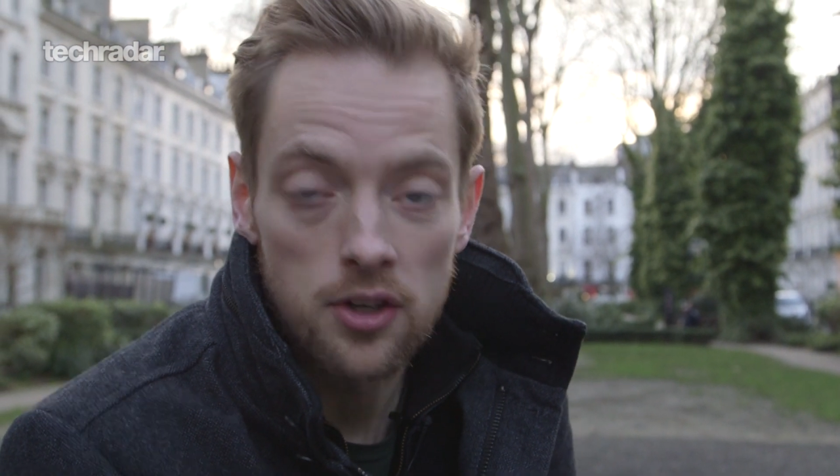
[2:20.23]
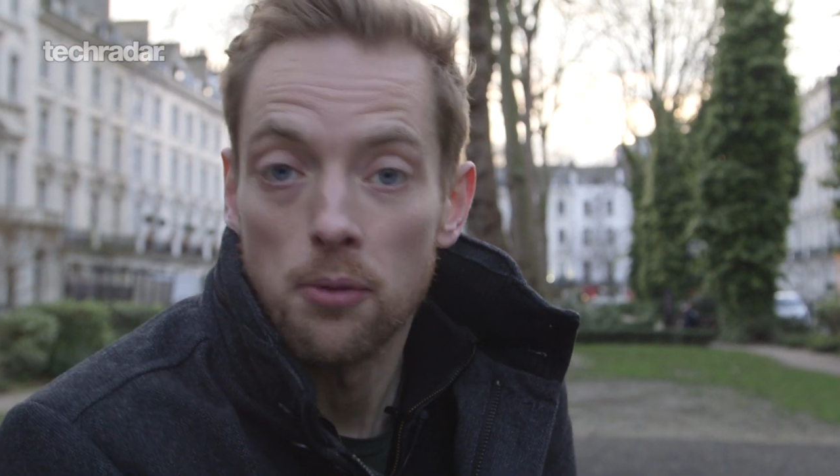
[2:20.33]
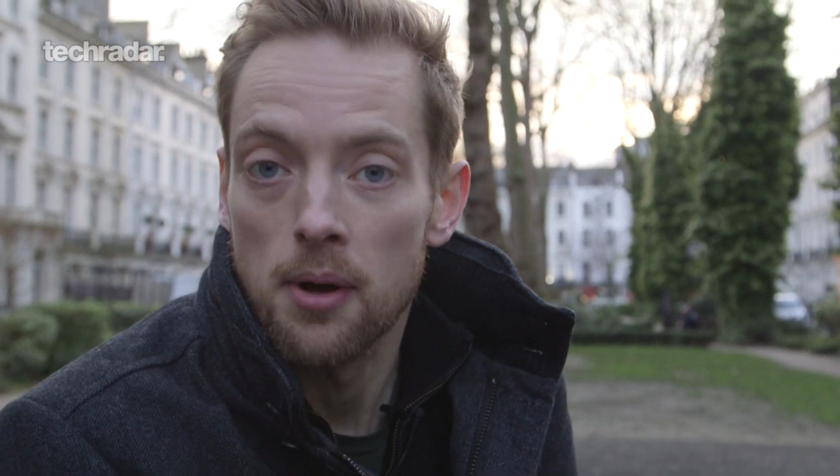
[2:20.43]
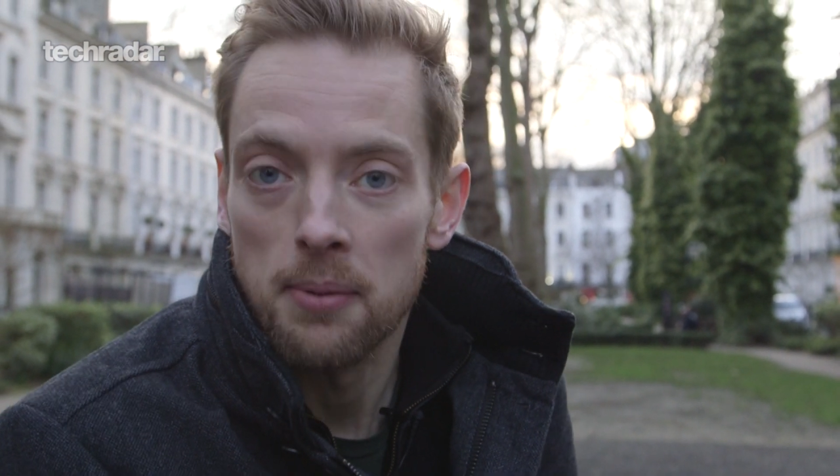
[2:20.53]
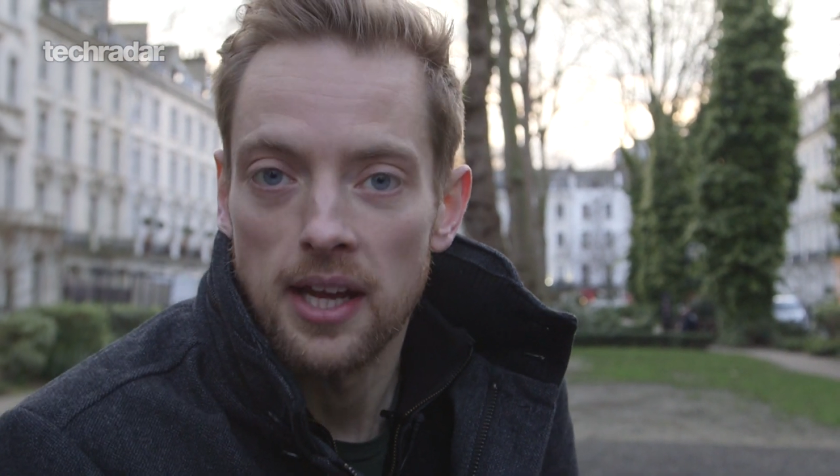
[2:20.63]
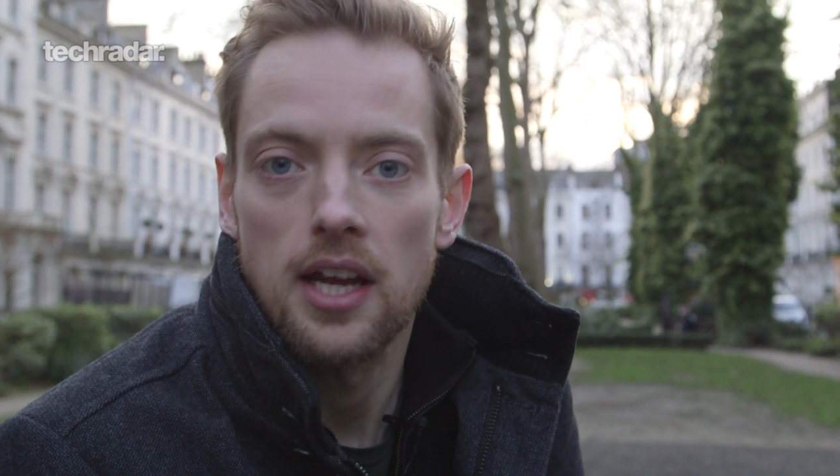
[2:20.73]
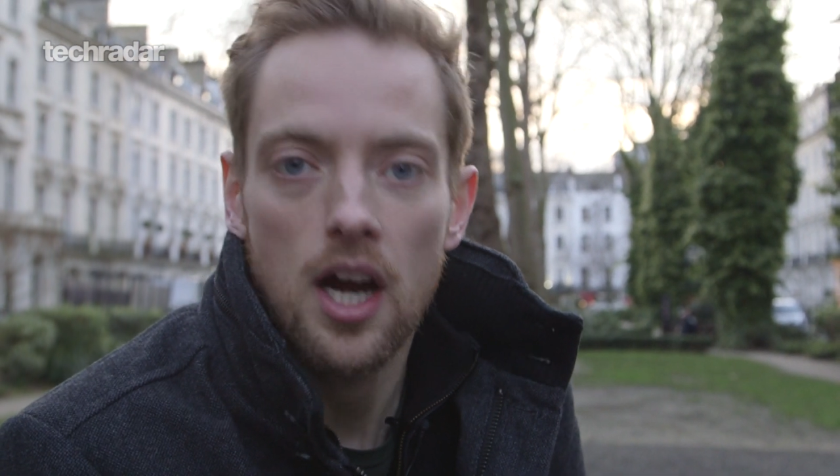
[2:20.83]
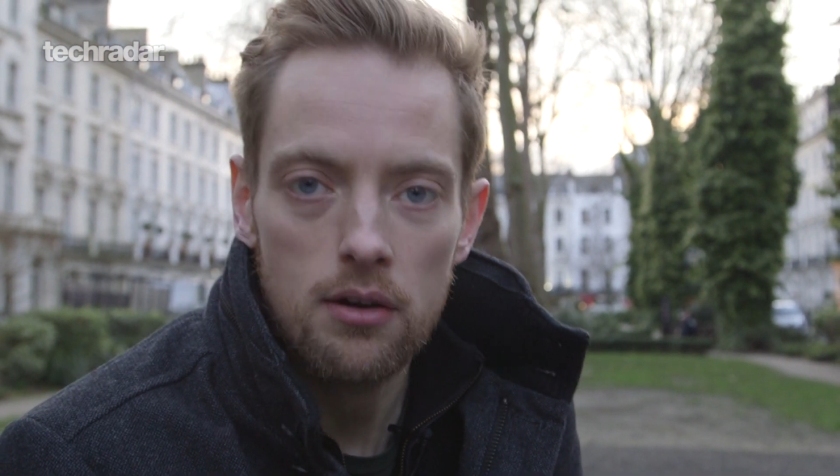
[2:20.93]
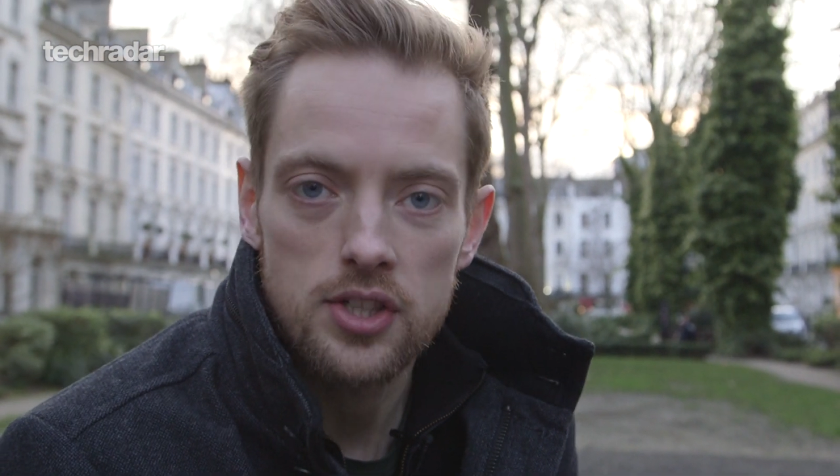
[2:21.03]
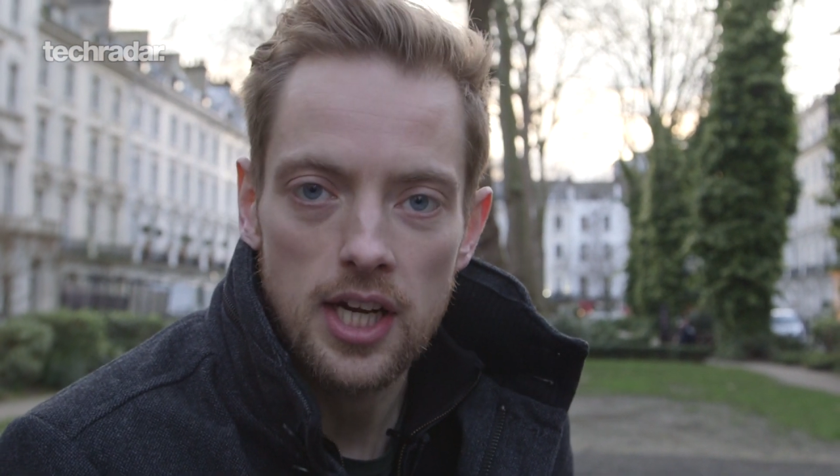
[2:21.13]
and not by being
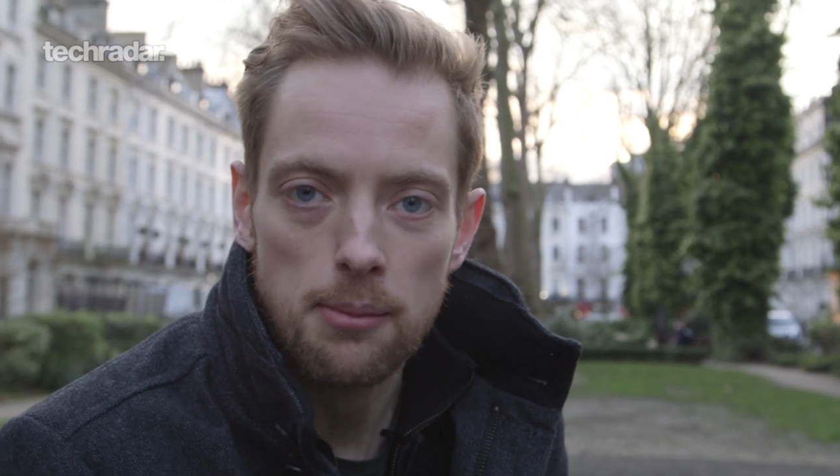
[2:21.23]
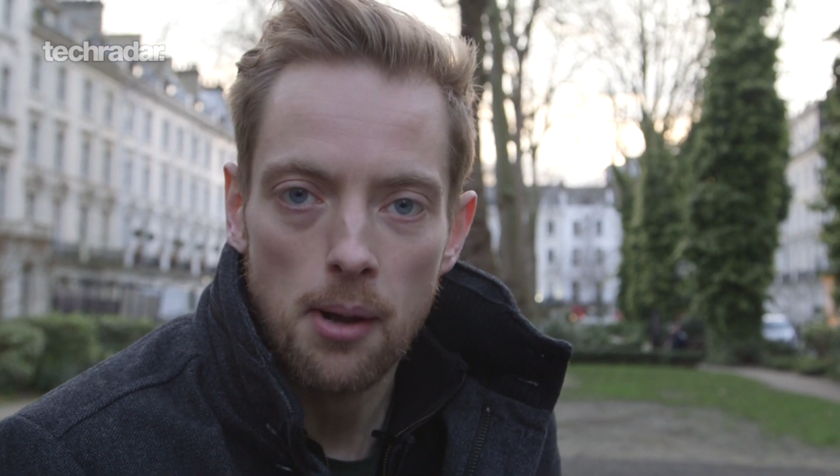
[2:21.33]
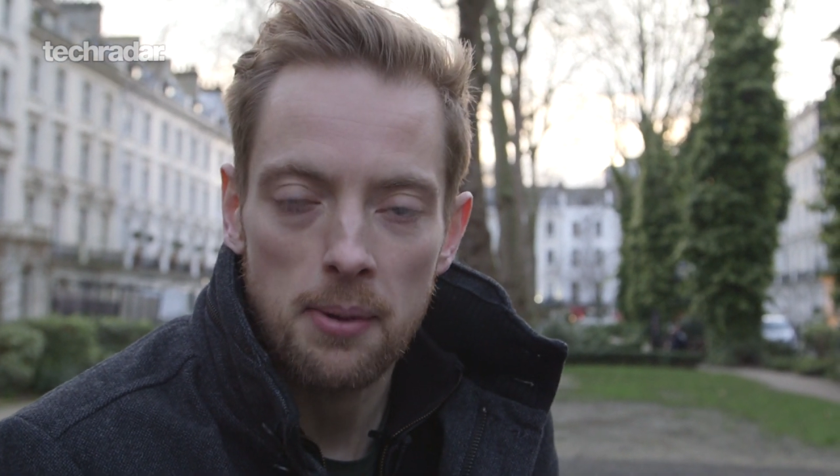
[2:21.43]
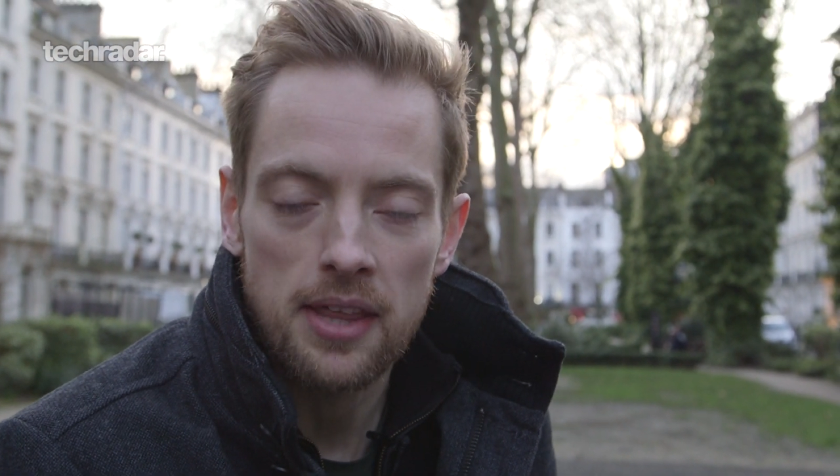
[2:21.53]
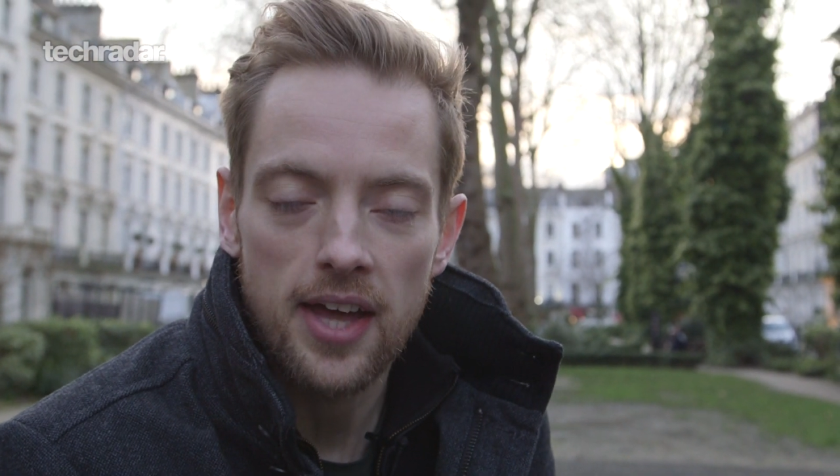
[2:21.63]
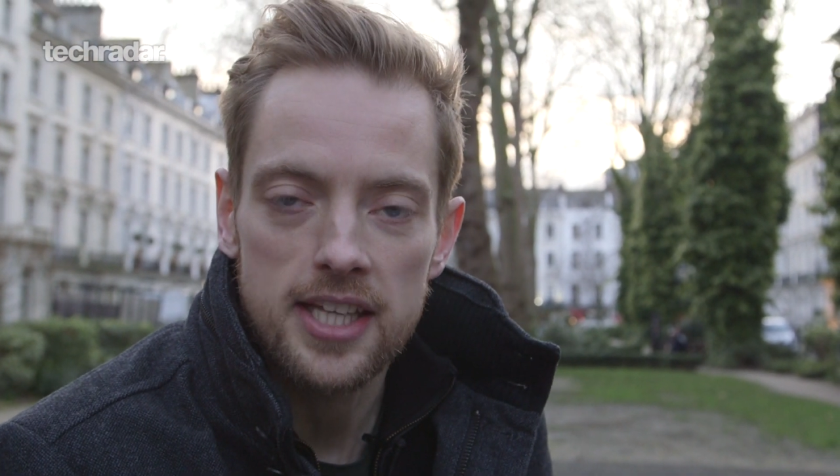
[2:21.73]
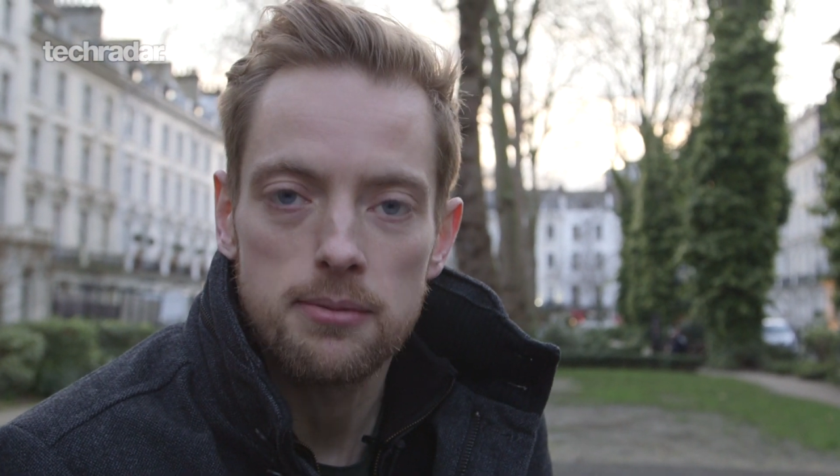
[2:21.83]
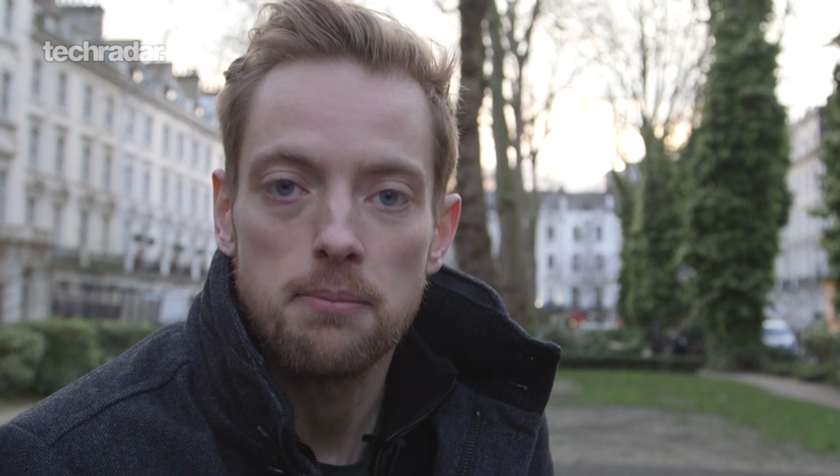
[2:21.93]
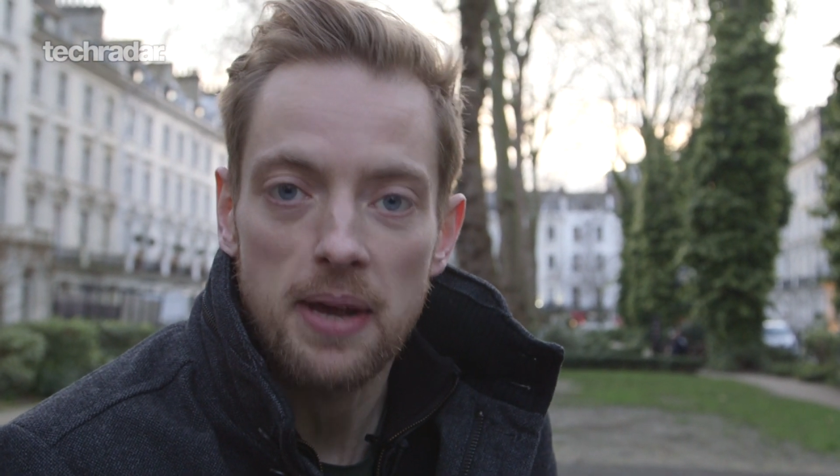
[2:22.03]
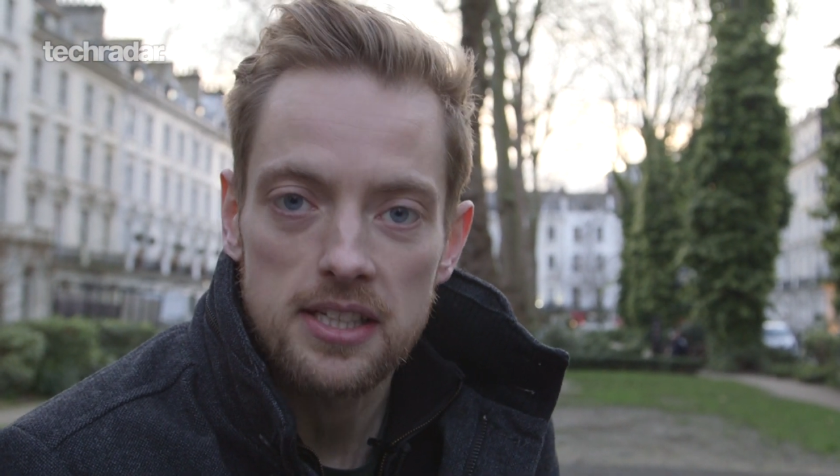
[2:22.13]
encouraging, but being there
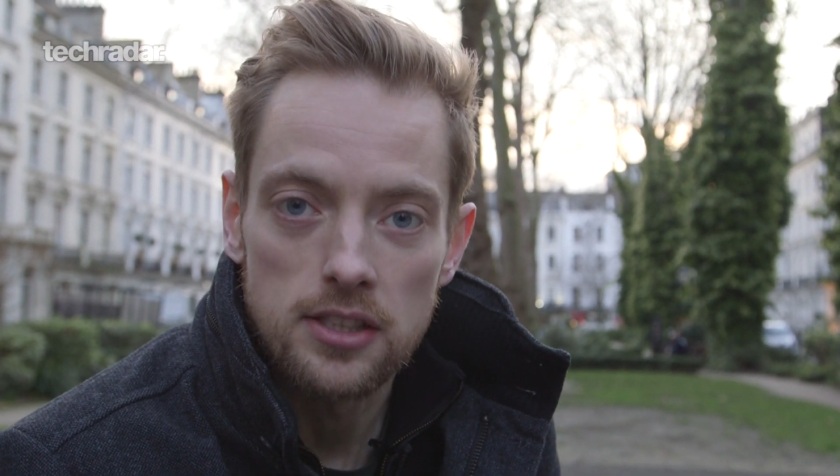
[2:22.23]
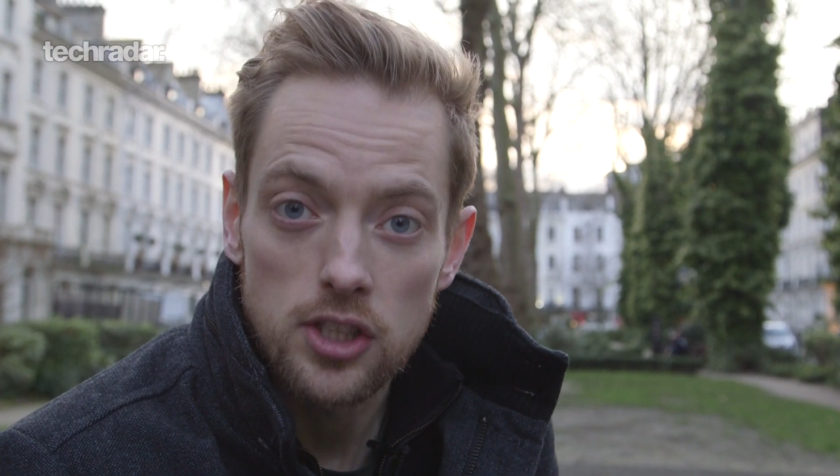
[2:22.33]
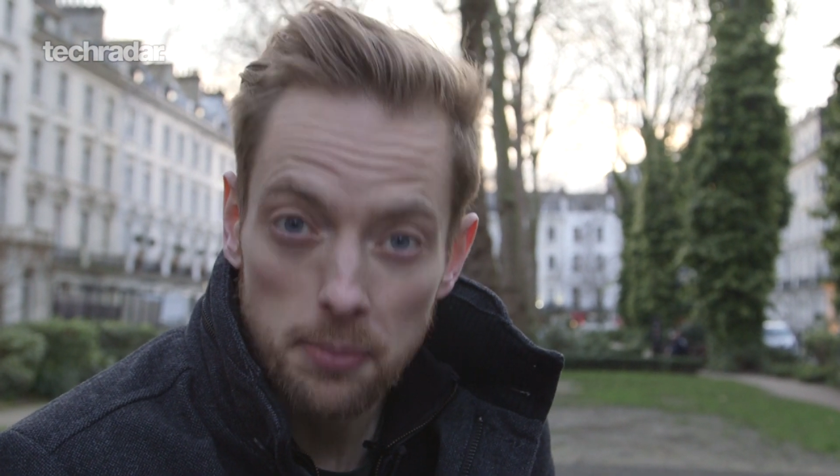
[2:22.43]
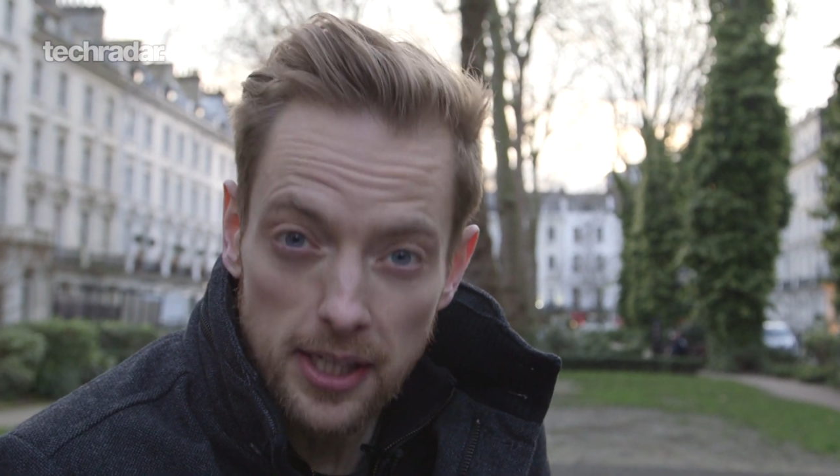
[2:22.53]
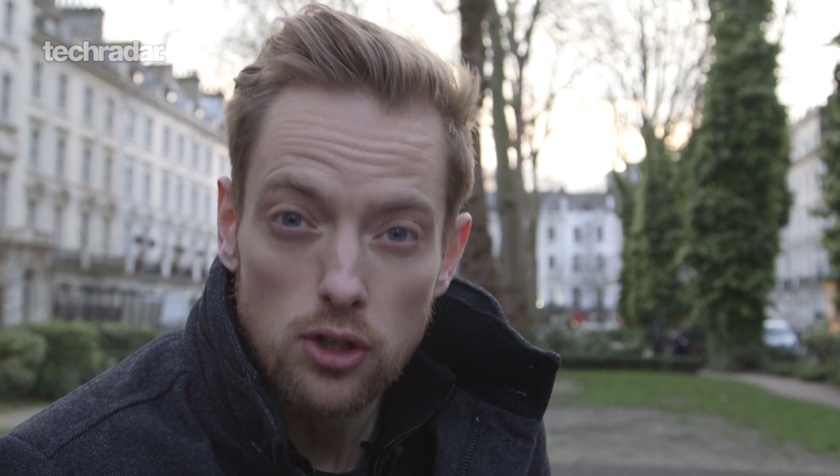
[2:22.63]
to be beaten, to be